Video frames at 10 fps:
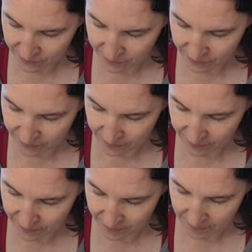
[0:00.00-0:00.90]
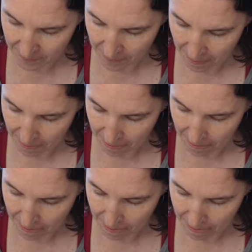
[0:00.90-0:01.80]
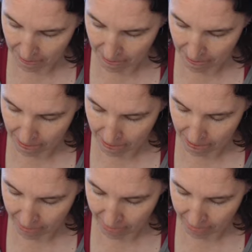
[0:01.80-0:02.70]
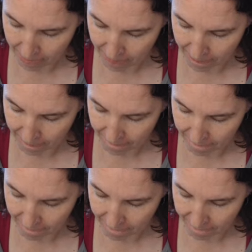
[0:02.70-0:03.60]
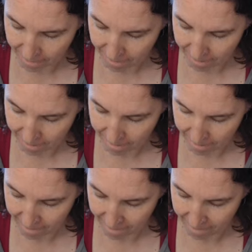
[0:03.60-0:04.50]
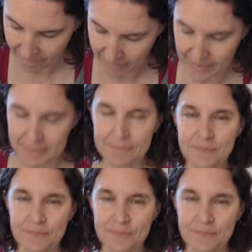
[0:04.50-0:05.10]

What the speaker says: (silence)